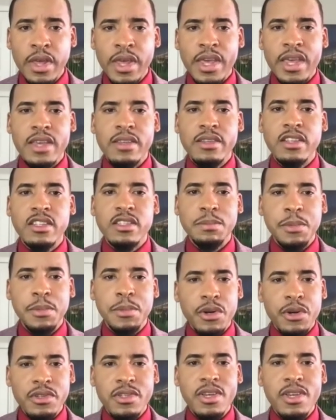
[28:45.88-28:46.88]
is
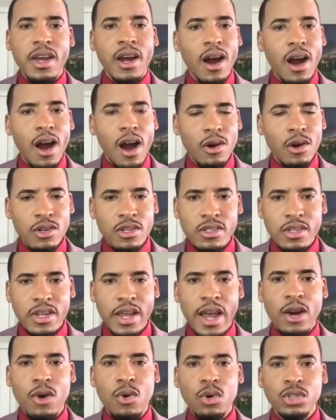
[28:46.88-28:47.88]
experiencing a heart
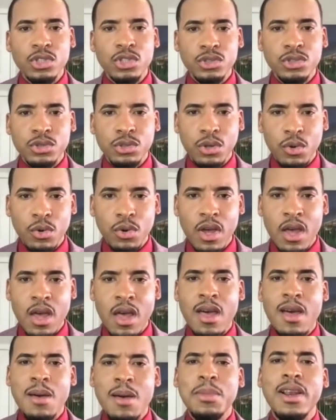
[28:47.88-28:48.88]
attack or stroke,
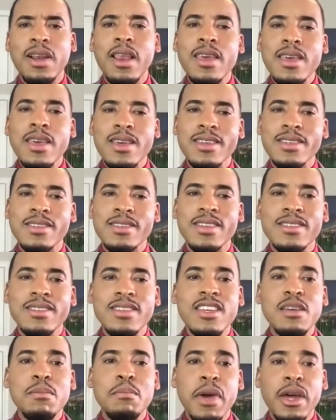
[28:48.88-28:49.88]
please
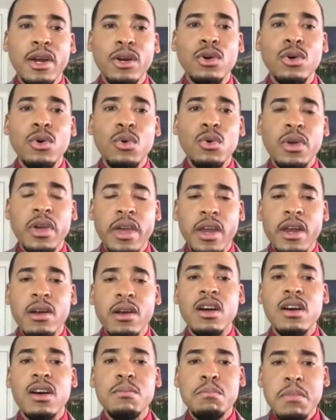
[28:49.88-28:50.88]
seek medical care
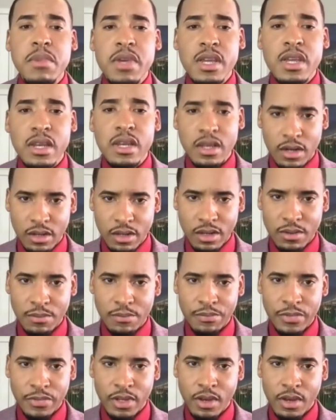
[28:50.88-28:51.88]
immediately.
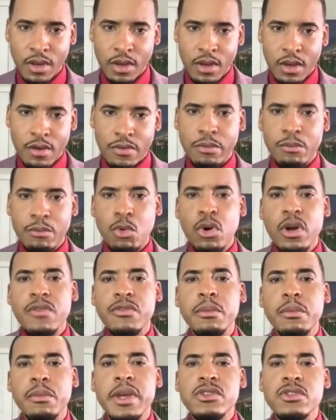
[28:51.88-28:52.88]
For more
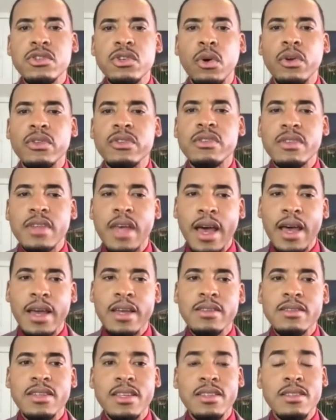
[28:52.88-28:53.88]
information on
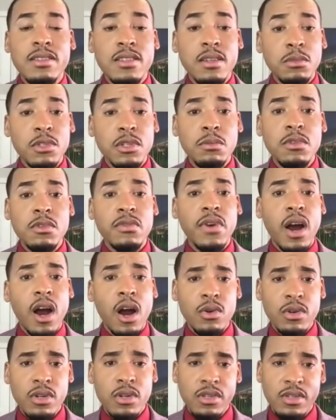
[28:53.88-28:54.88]
signs and symptoms of
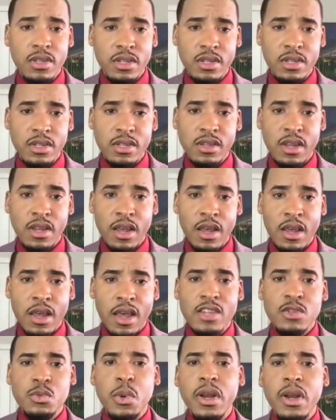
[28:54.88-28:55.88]
heart disease,
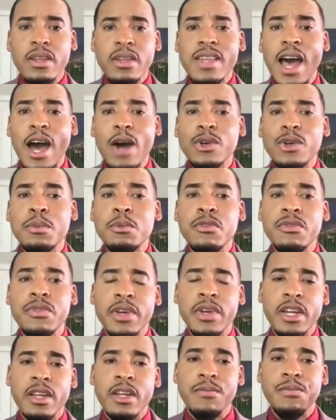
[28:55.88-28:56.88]
as well as how to
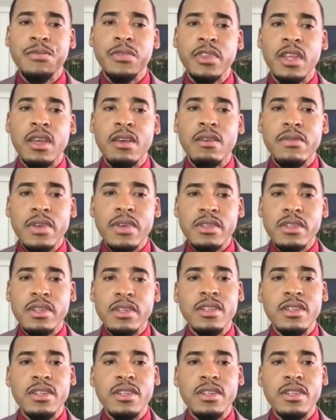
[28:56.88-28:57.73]
prevent it, visit